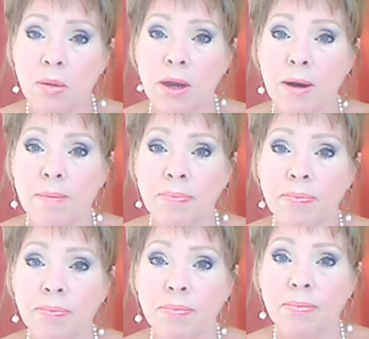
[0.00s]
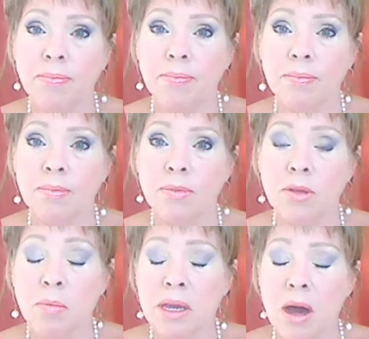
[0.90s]
you there.
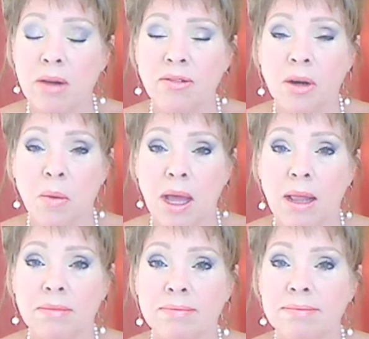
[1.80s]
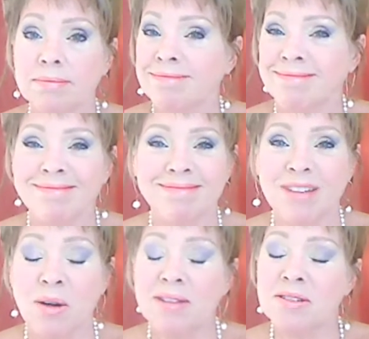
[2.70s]
So be gone for a while.
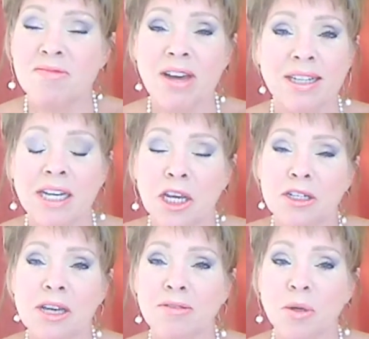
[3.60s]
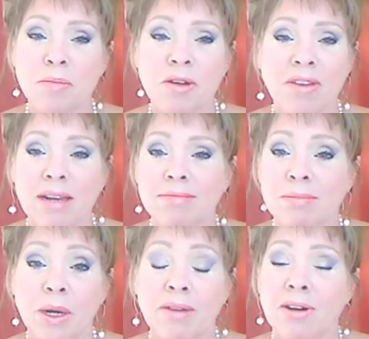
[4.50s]
Go have some fun. Take yourself to a movie,
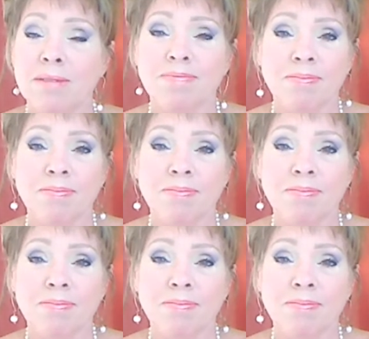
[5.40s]
whatever.